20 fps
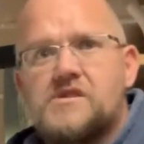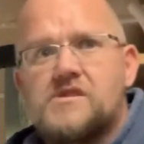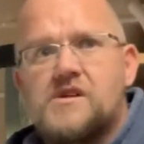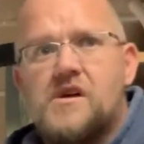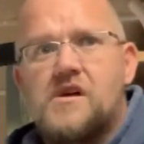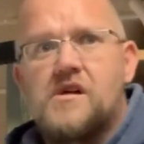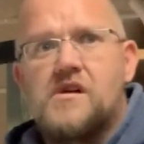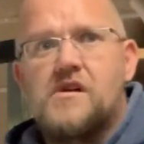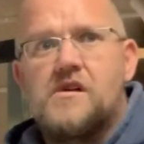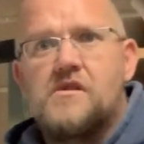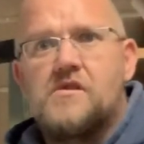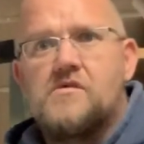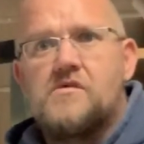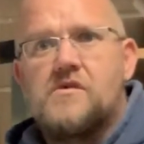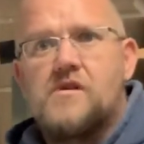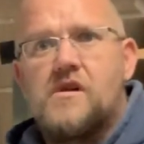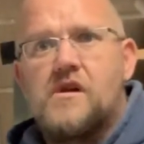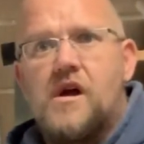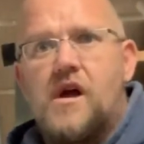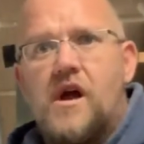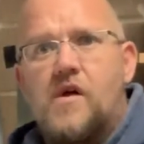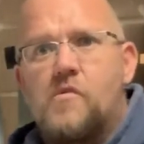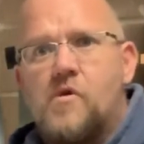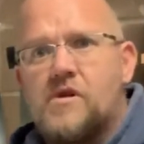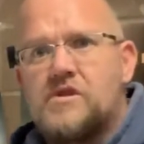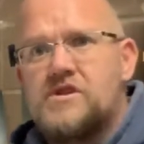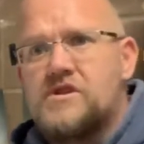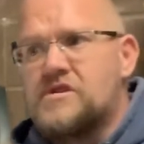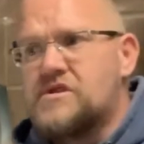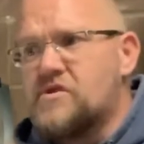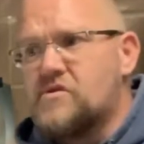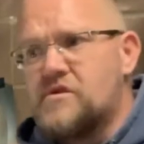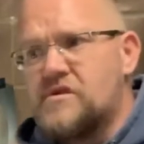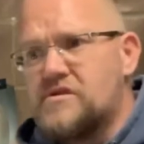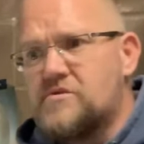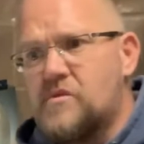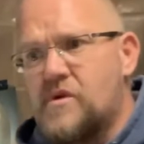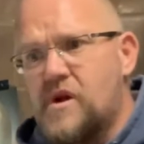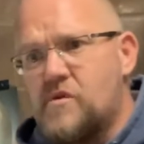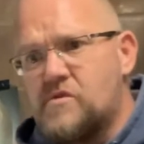what I want you
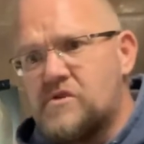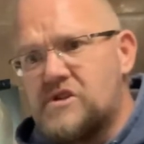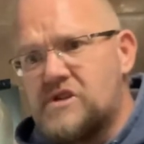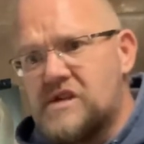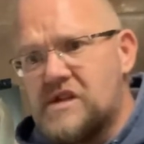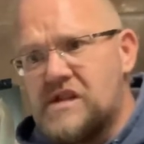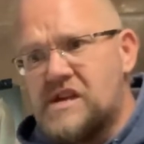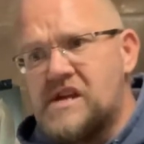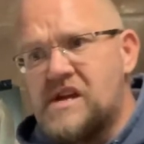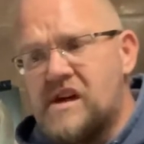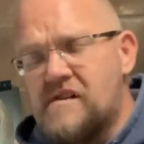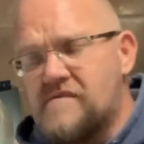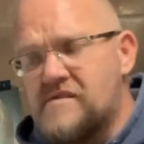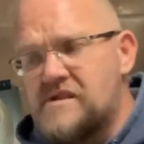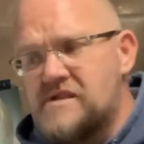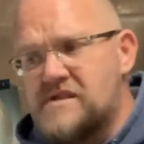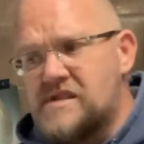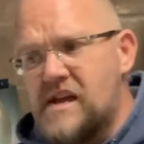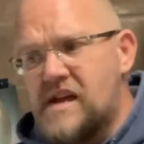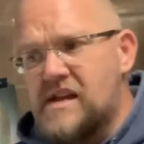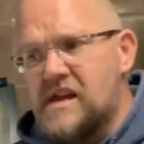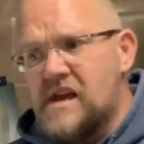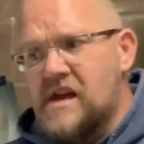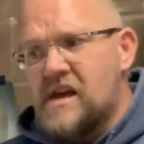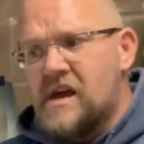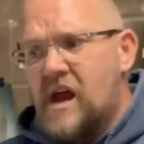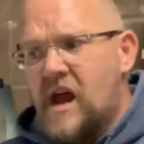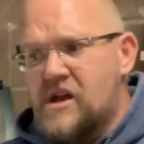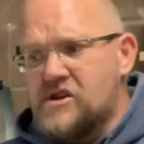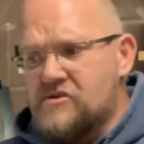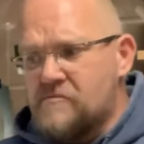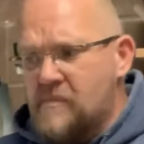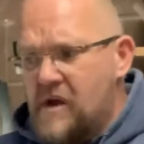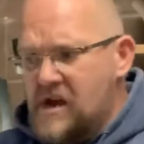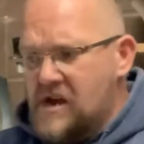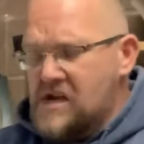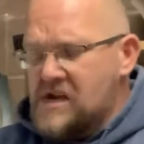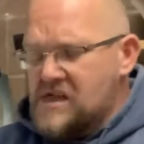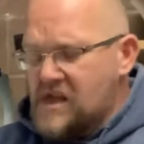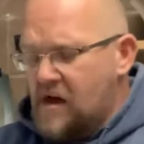to think of is that as you're
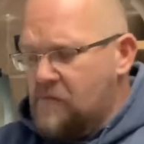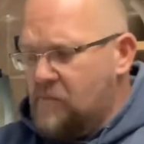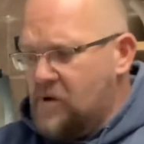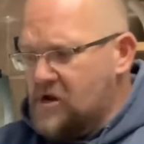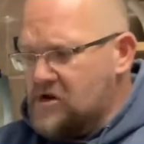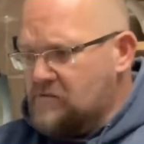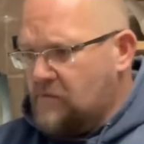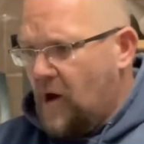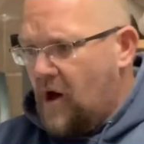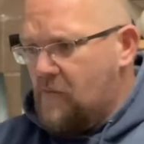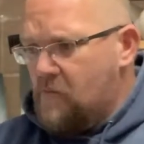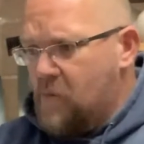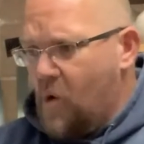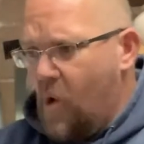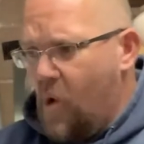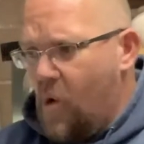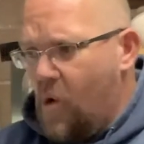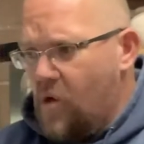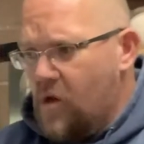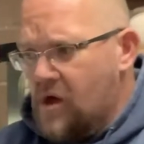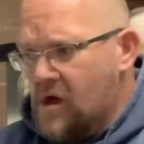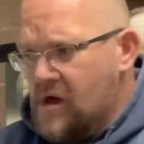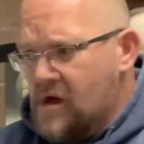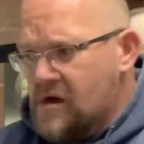making that pinch pot bowl,